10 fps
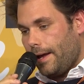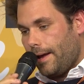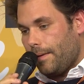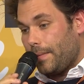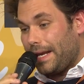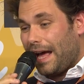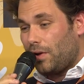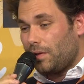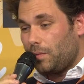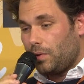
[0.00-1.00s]
And how
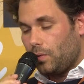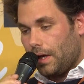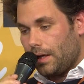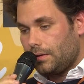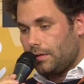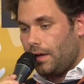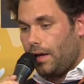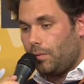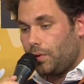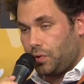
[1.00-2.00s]
did we do
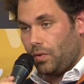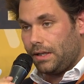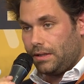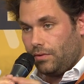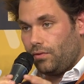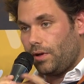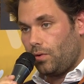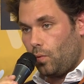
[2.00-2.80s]
that? We tried different